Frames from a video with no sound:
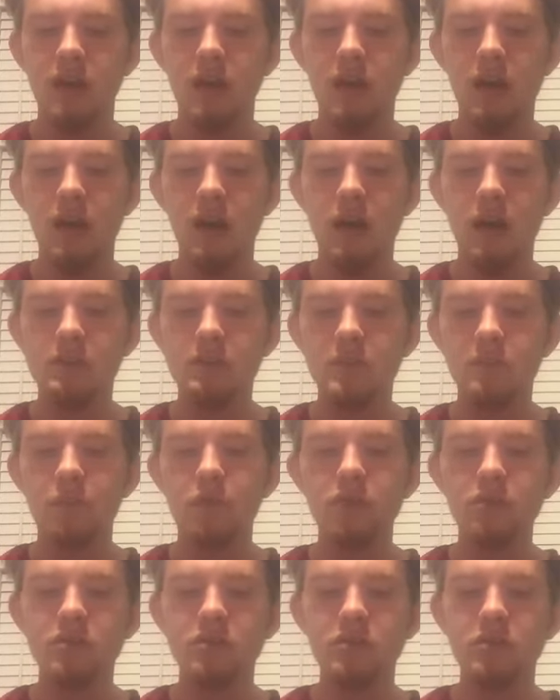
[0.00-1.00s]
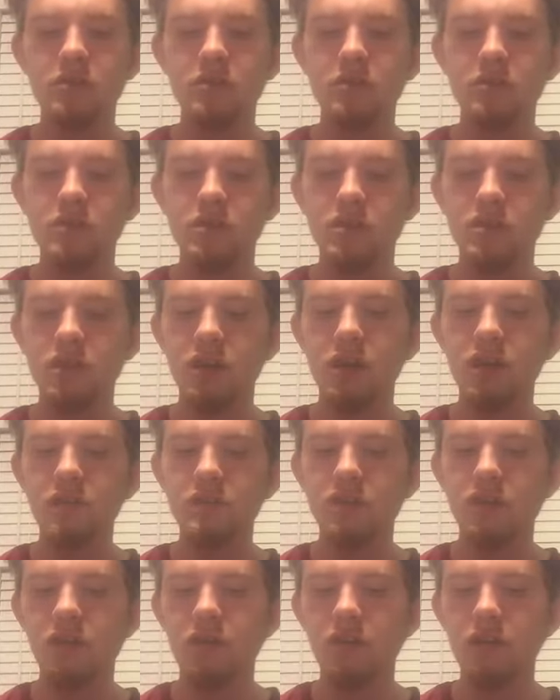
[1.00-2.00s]
The Butcher
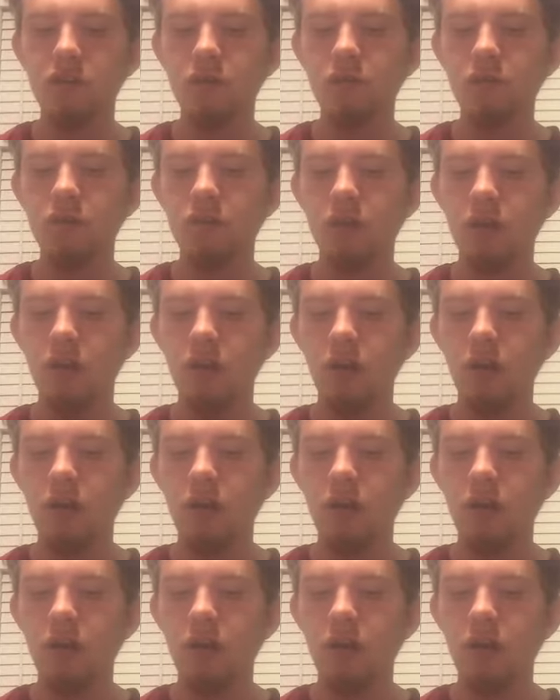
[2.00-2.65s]
shoves Harwood